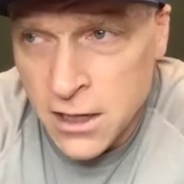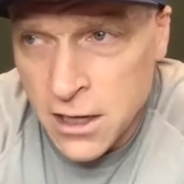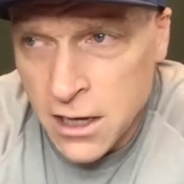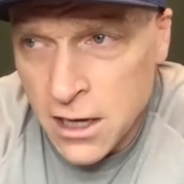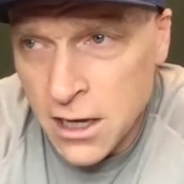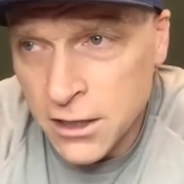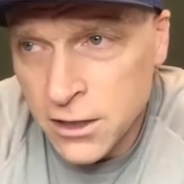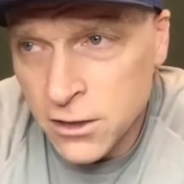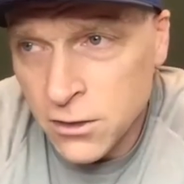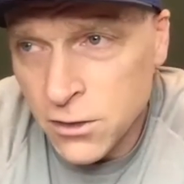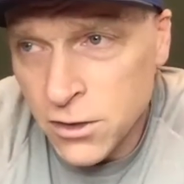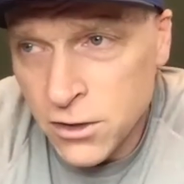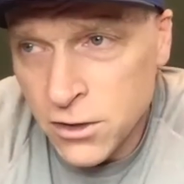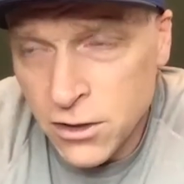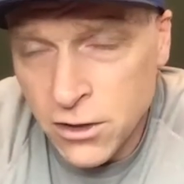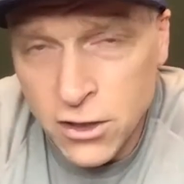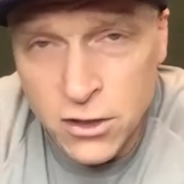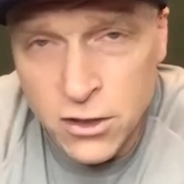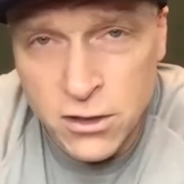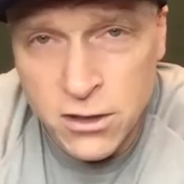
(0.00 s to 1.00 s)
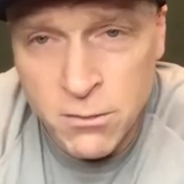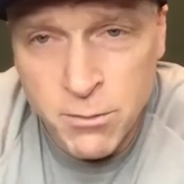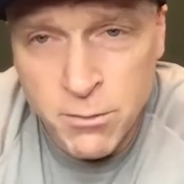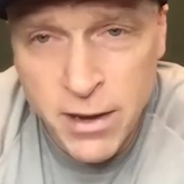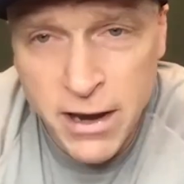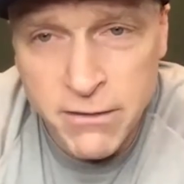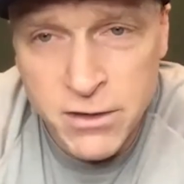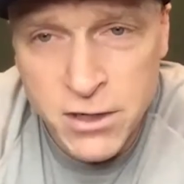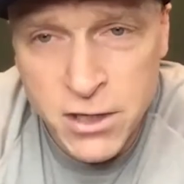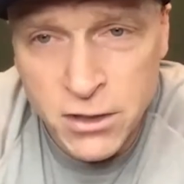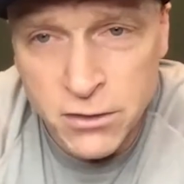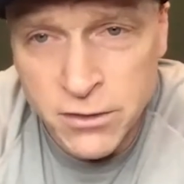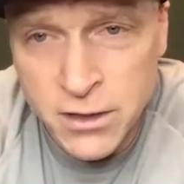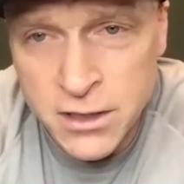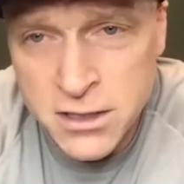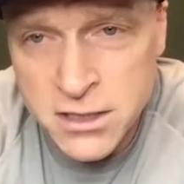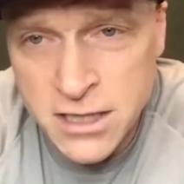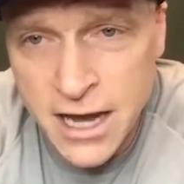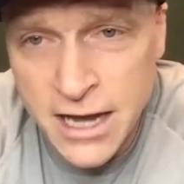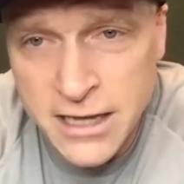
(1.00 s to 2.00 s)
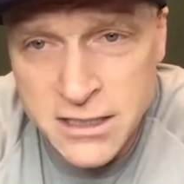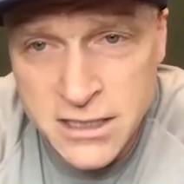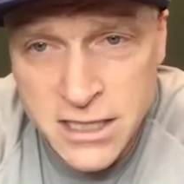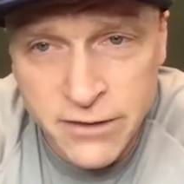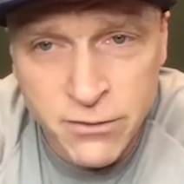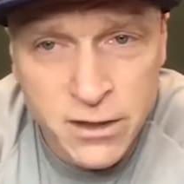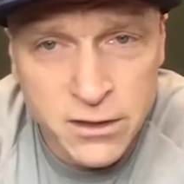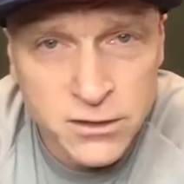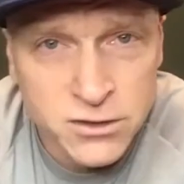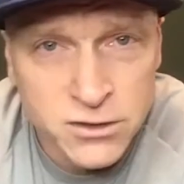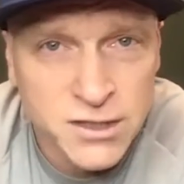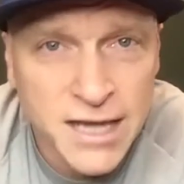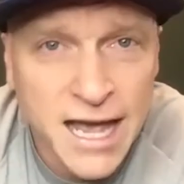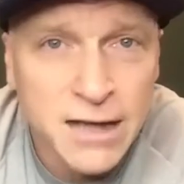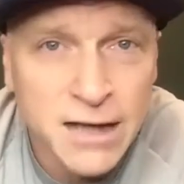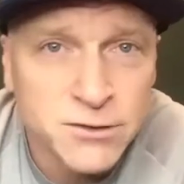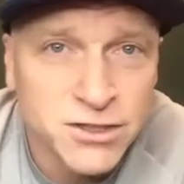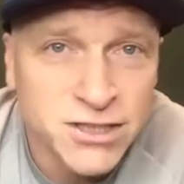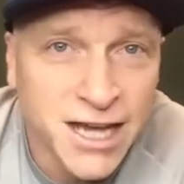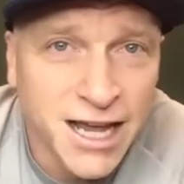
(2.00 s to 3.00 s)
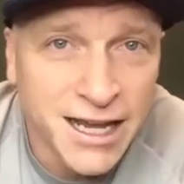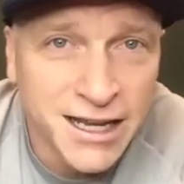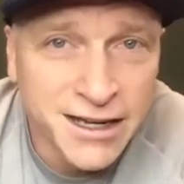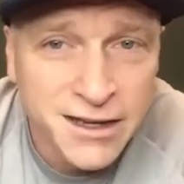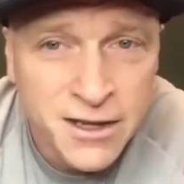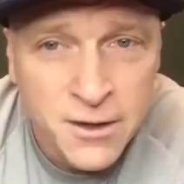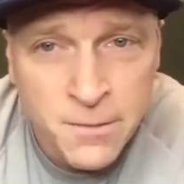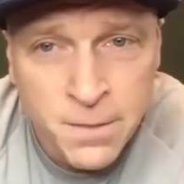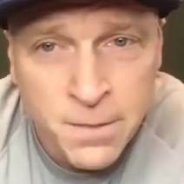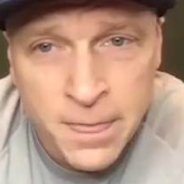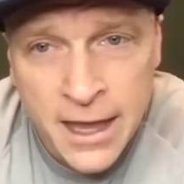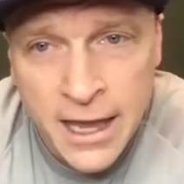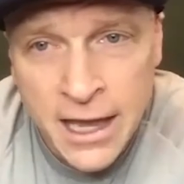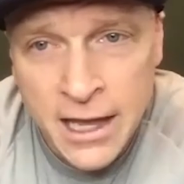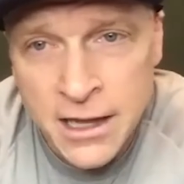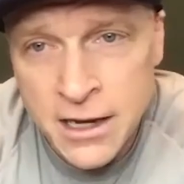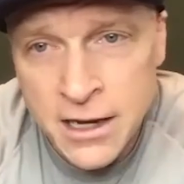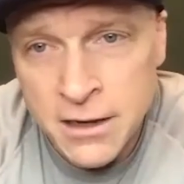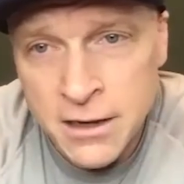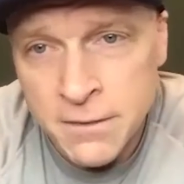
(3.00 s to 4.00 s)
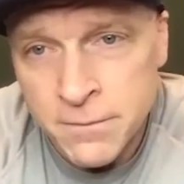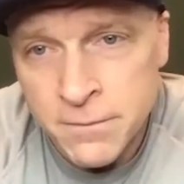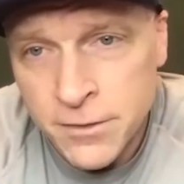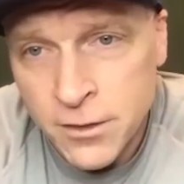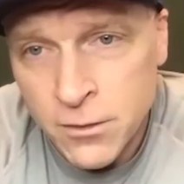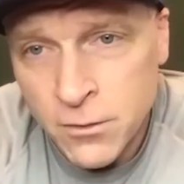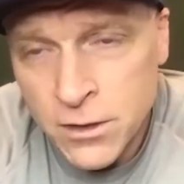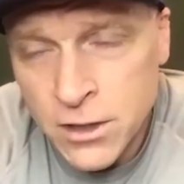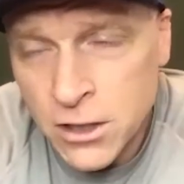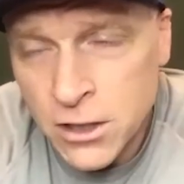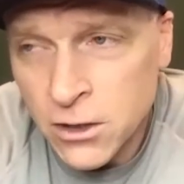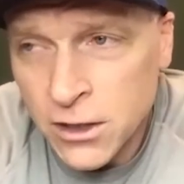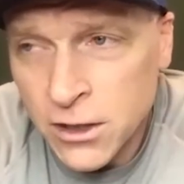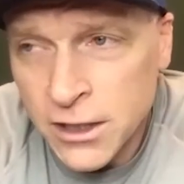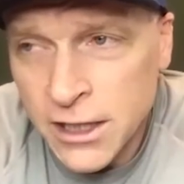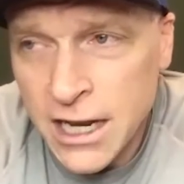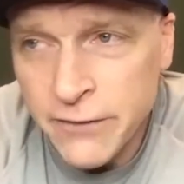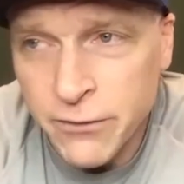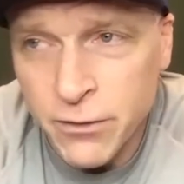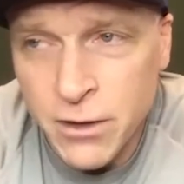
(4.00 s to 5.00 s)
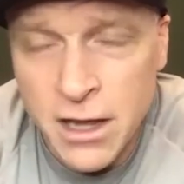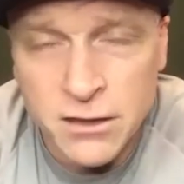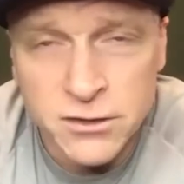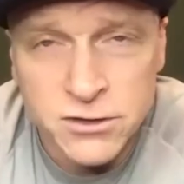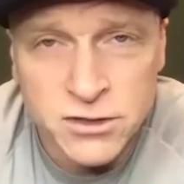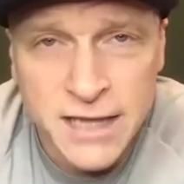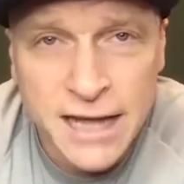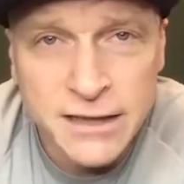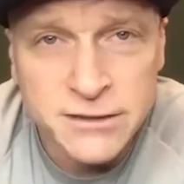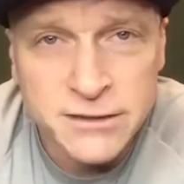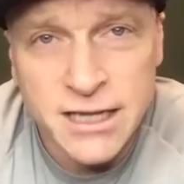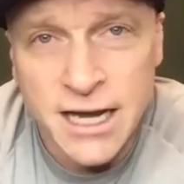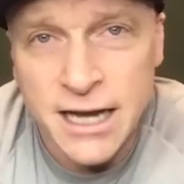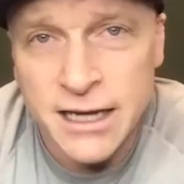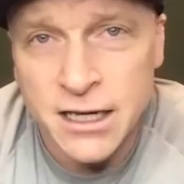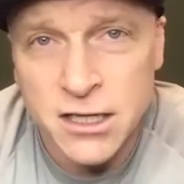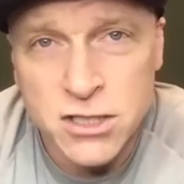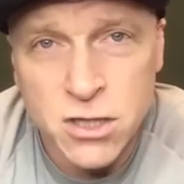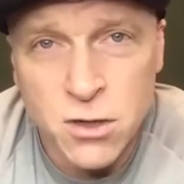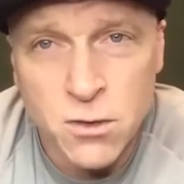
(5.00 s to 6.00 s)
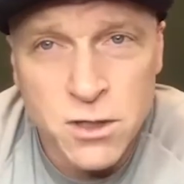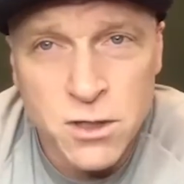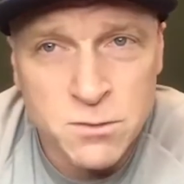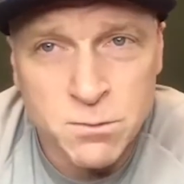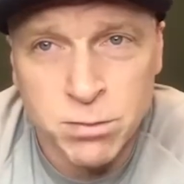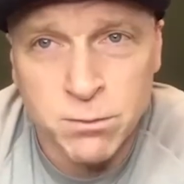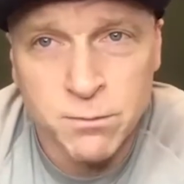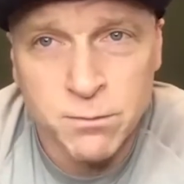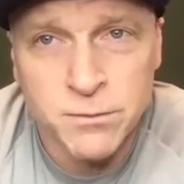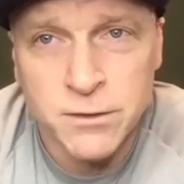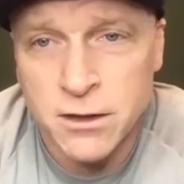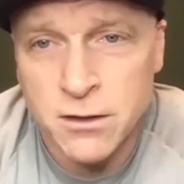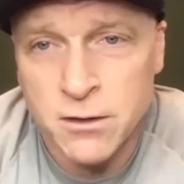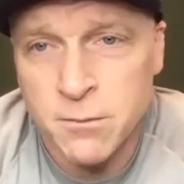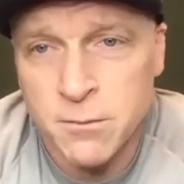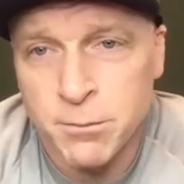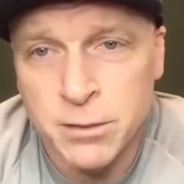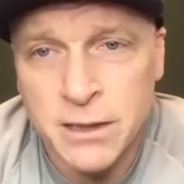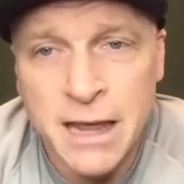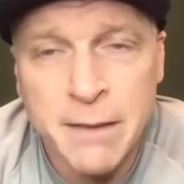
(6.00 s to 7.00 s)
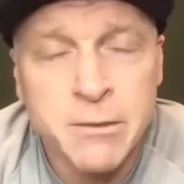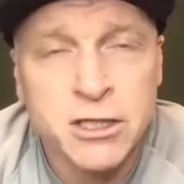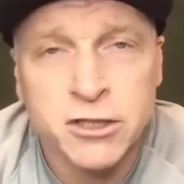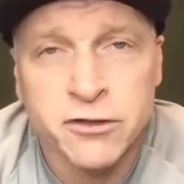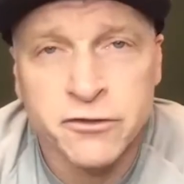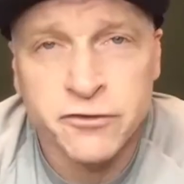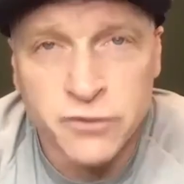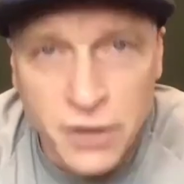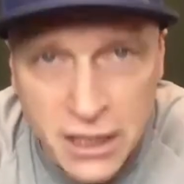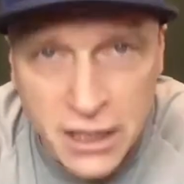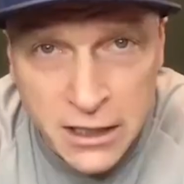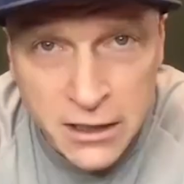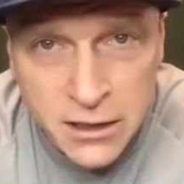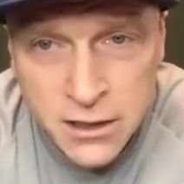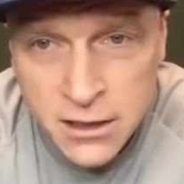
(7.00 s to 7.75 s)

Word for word: Uh, you know, you're you're comparing your insides to everyone else's outside, and when you look at everyone else's outside, it's always blemish free.